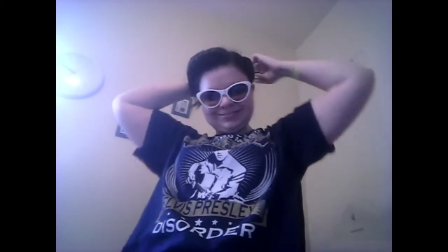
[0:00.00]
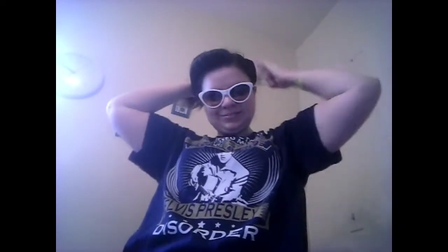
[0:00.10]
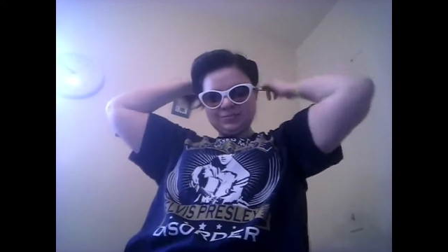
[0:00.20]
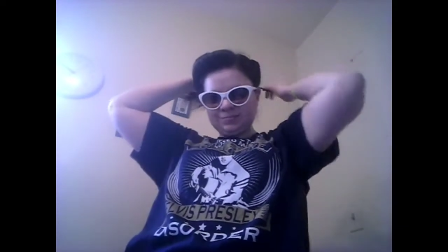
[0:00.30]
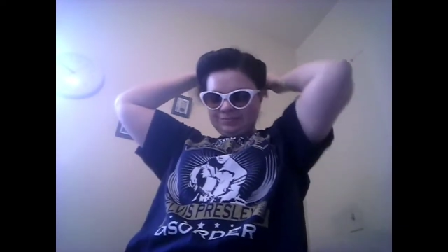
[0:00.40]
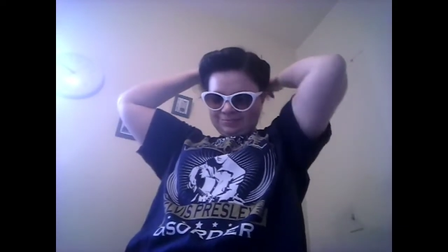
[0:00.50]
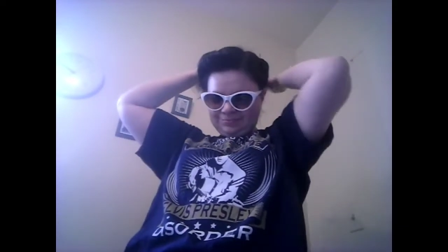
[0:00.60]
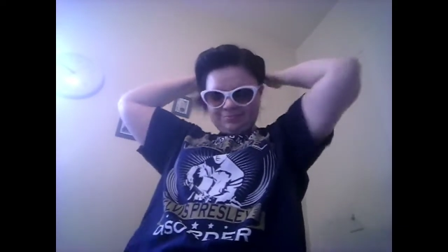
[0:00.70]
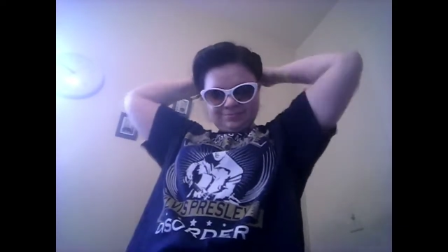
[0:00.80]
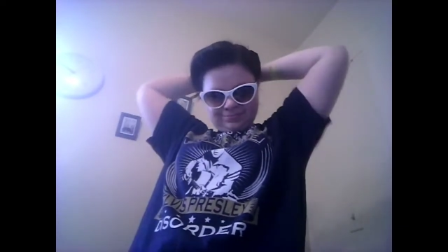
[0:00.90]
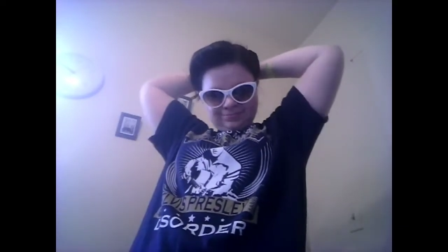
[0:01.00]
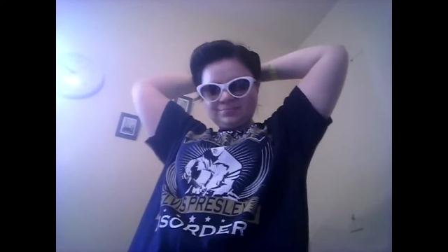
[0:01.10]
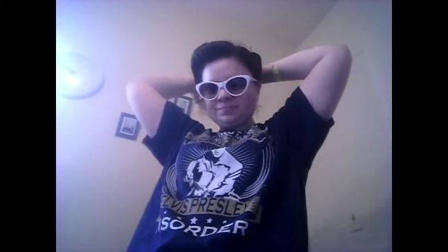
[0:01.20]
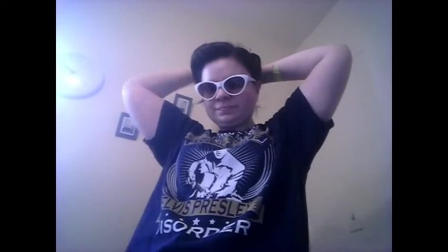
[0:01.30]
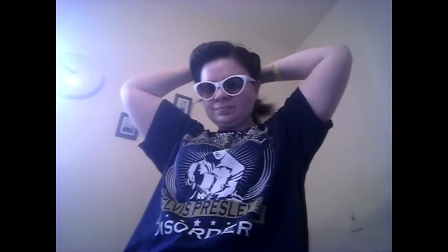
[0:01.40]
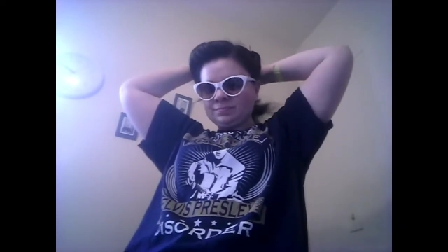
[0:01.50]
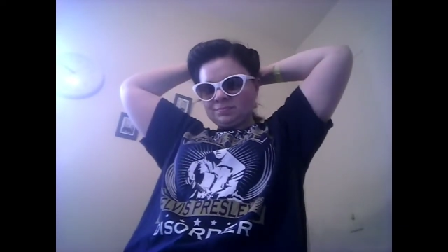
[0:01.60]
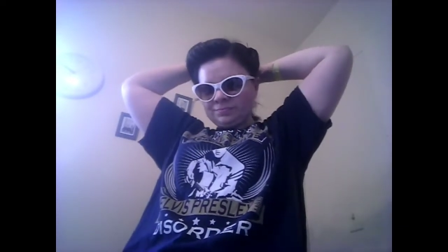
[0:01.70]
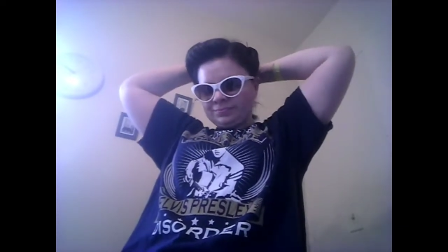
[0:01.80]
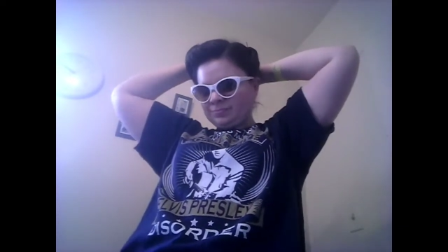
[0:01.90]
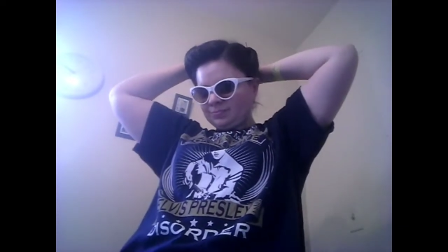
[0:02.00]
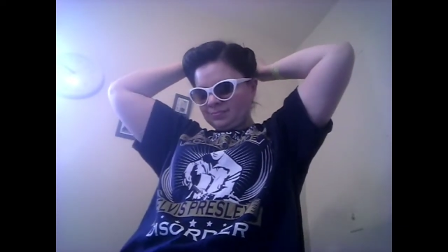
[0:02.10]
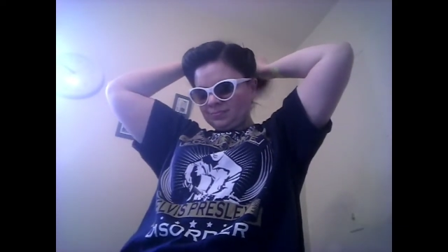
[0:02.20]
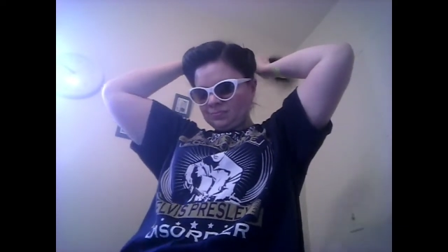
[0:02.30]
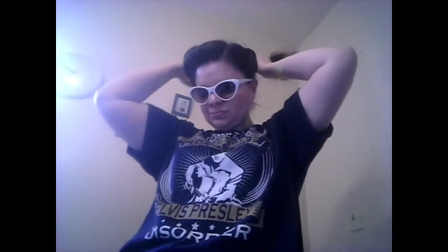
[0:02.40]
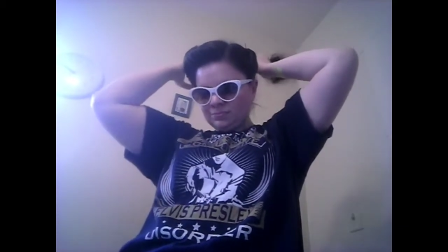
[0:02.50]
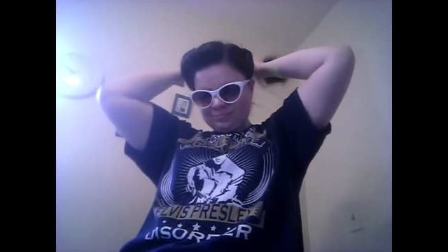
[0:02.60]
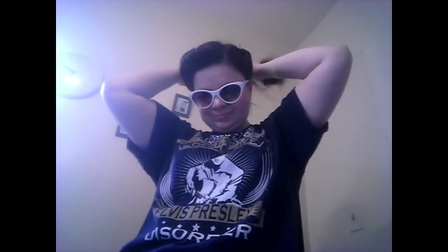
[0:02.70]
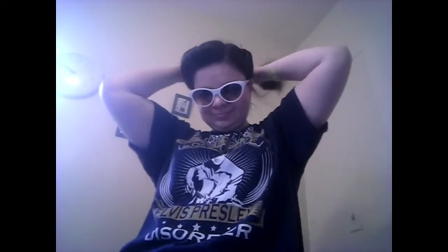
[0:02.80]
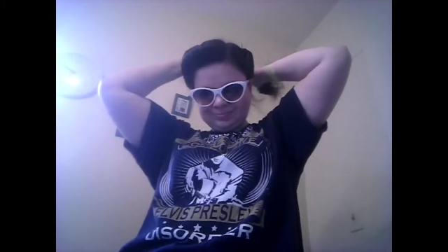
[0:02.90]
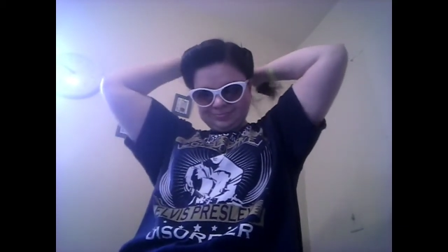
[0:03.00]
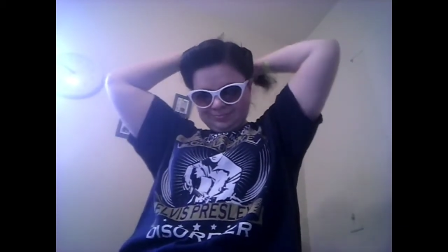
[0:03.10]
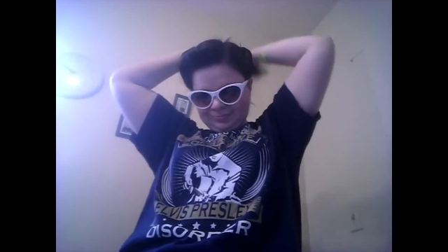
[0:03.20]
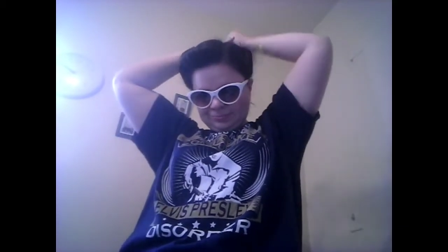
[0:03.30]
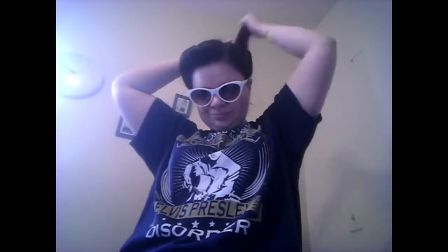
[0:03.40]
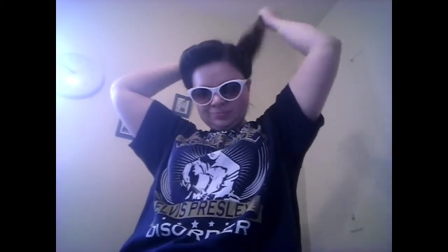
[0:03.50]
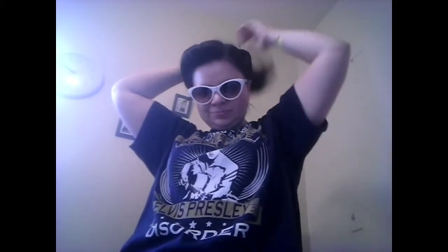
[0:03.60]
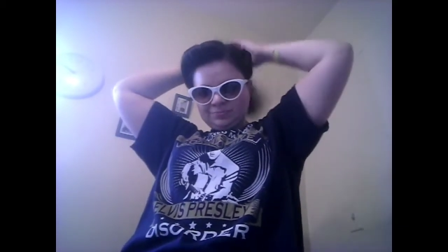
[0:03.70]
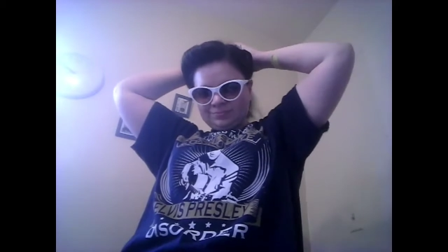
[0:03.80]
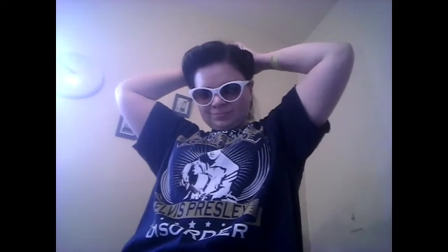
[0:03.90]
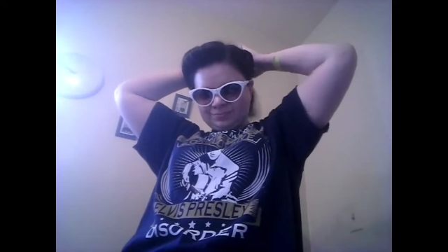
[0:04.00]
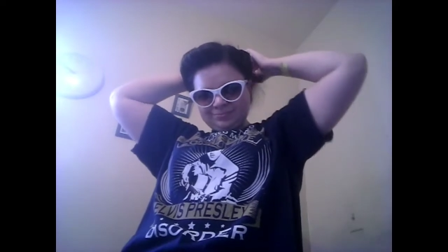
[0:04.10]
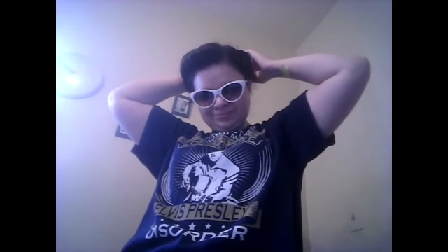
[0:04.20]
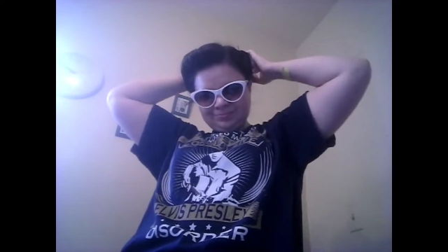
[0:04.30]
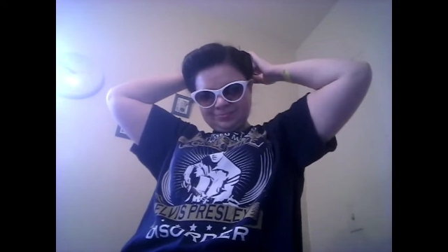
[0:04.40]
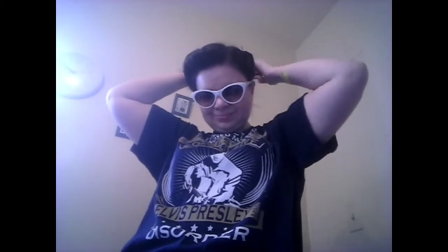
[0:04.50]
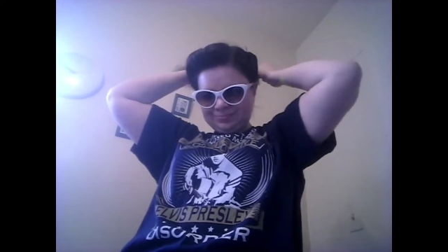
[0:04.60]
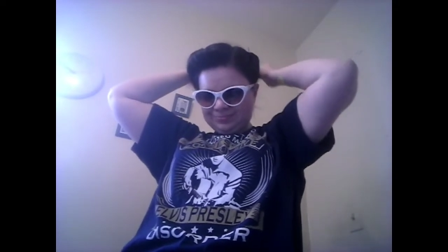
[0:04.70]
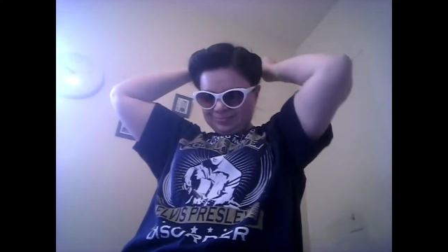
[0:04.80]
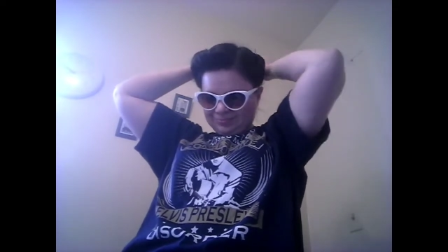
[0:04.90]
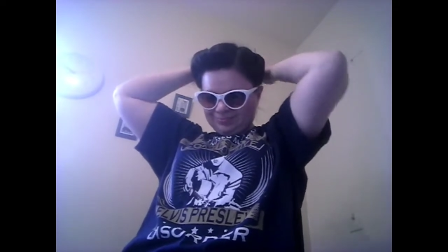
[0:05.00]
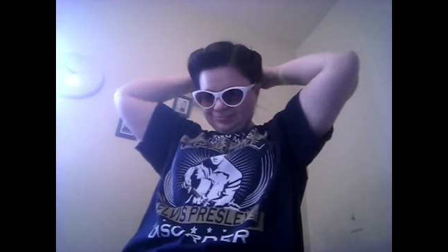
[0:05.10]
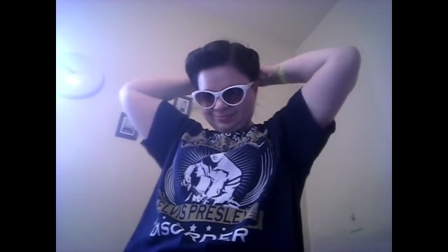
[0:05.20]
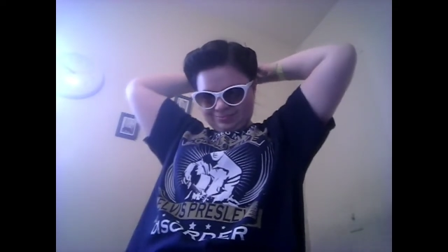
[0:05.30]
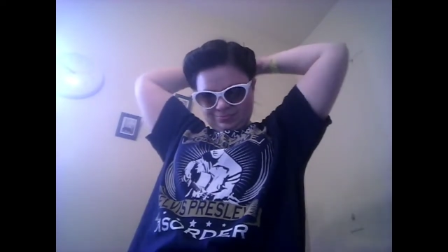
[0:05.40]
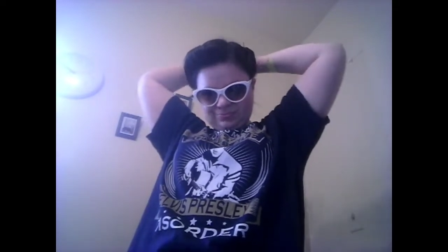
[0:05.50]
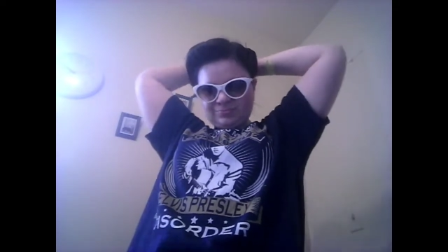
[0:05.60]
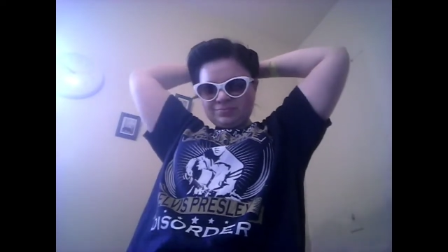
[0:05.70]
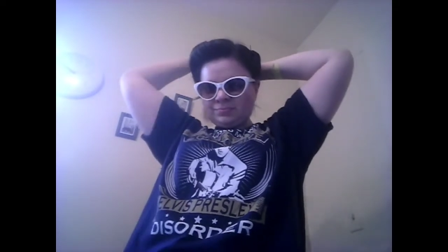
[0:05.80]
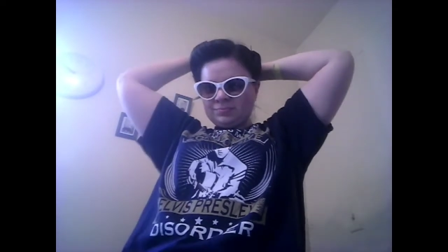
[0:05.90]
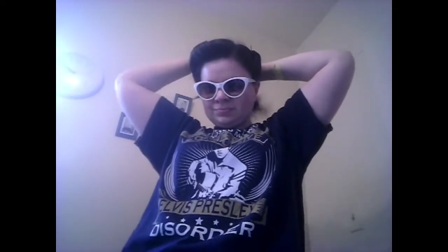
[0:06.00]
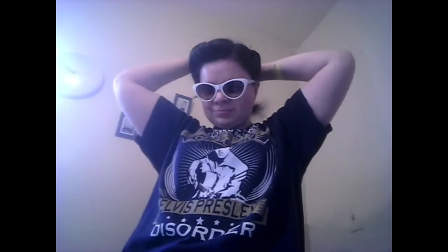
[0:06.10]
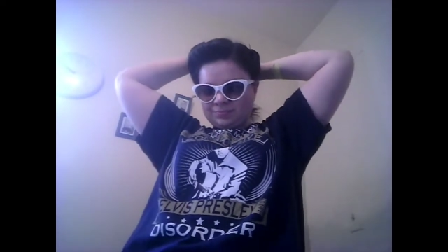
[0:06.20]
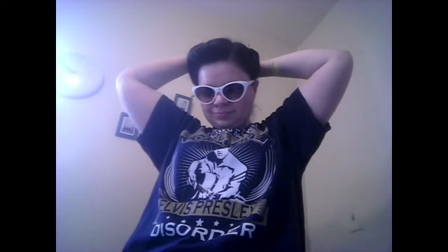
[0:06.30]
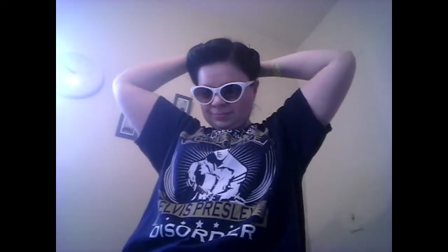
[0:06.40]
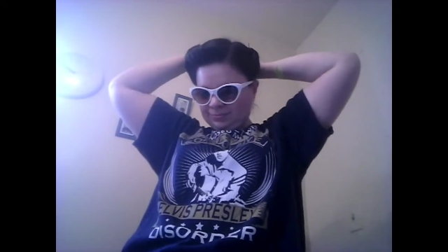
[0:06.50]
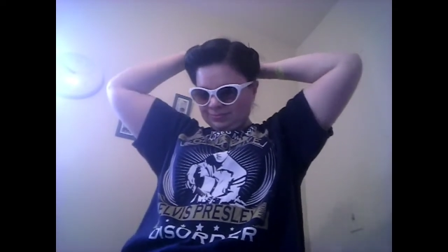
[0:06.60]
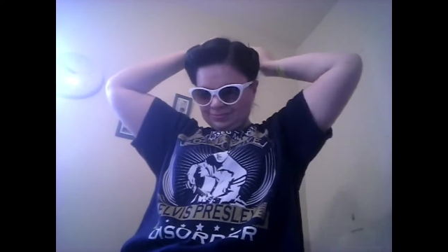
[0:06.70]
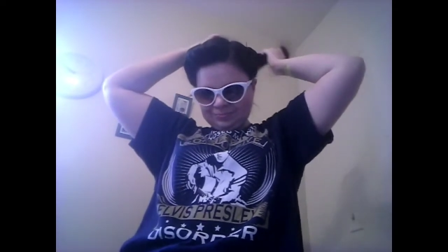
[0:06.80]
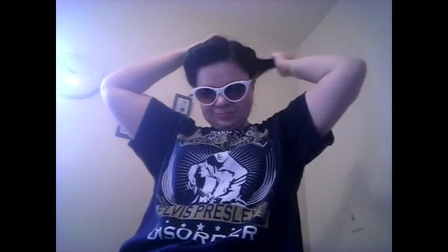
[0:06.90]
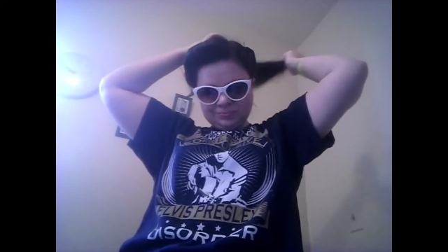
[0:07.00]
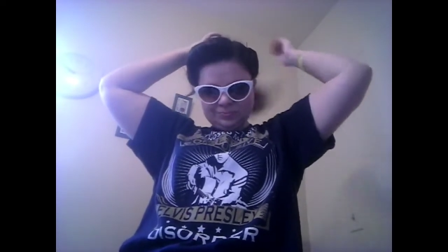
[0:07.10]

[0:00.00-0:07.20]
Nothing is said.